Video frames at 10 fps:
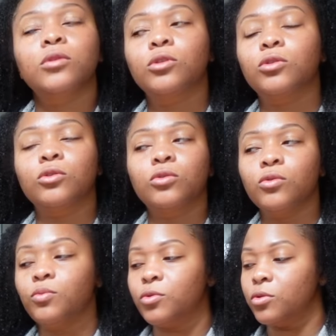
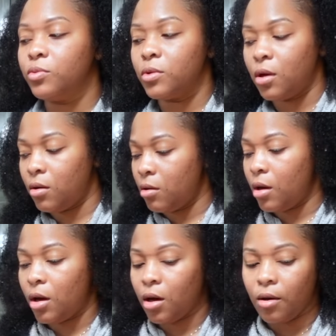super duper
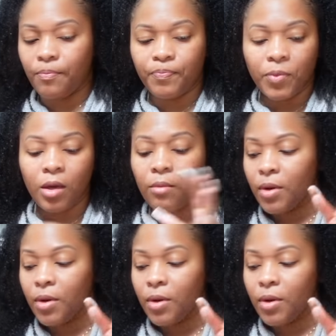long,